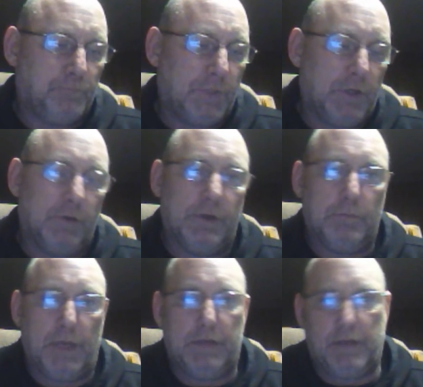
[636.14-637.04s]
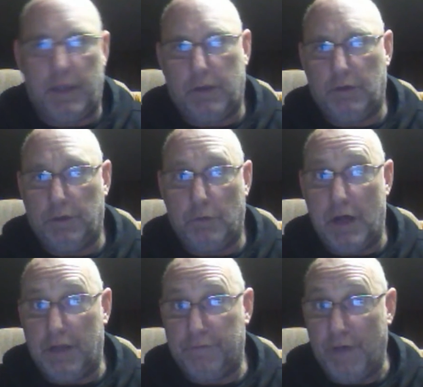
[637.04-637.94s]
It might take you a little
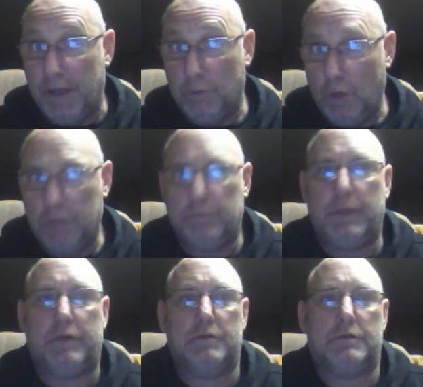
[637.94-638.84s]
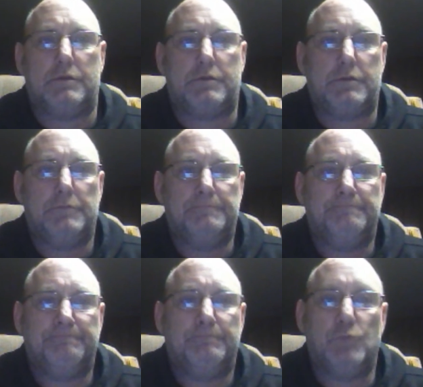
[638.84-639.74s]
while to find one because
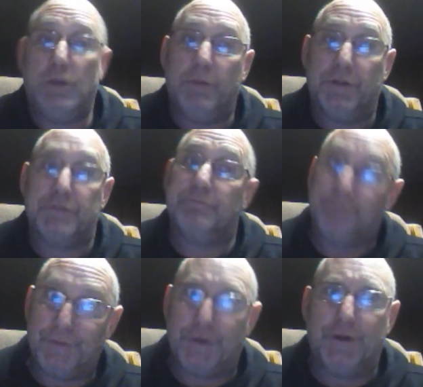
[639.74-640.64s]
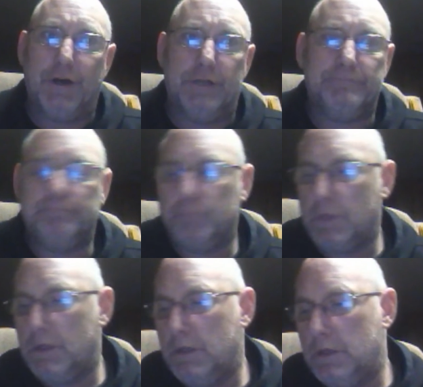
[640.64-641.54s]
when he builds them, they're gone.
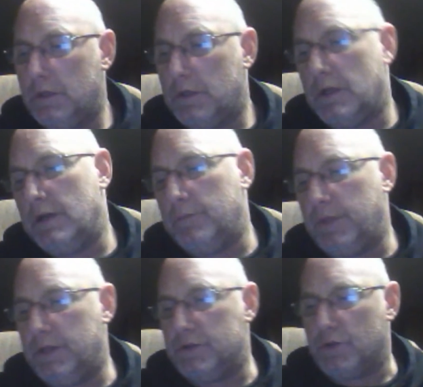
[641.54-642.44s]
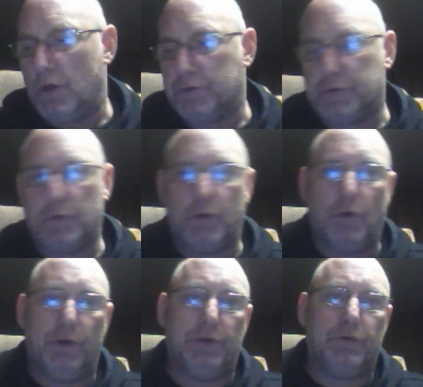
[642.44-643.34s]
He is also
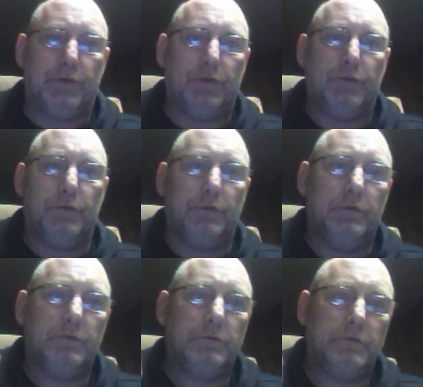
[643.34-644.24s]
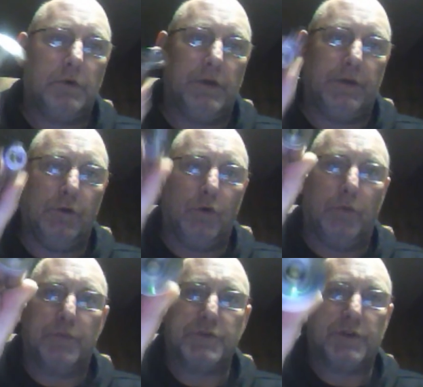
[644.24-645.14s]
going to, on the
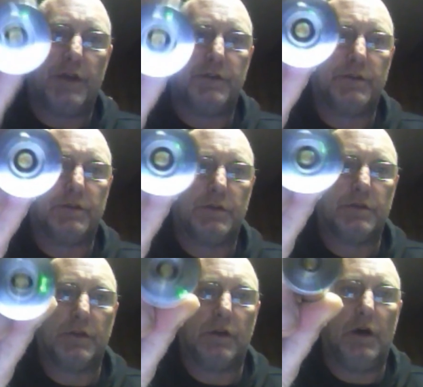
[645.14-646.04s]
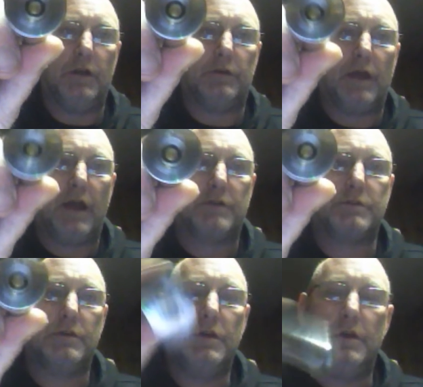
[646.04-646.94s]
old Precises, because of the
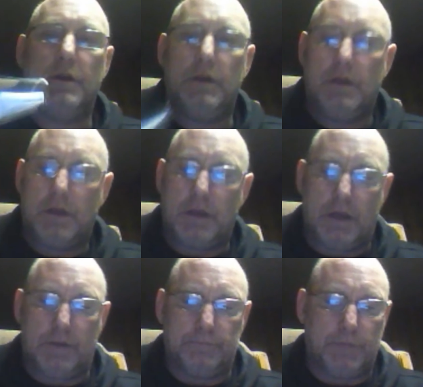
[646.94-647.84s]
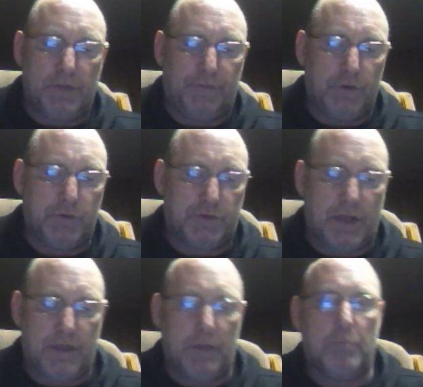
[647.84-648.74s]
contacts, if you
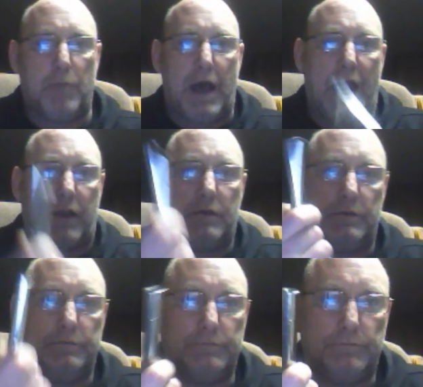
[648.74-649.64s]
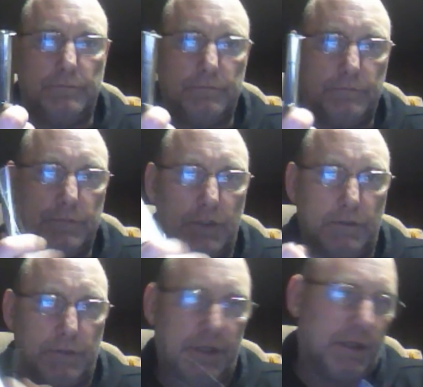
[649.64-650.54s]
send them back,
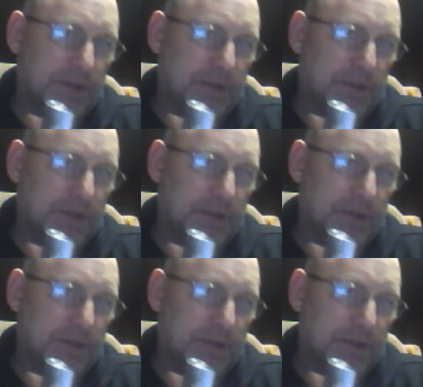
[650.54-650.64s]
like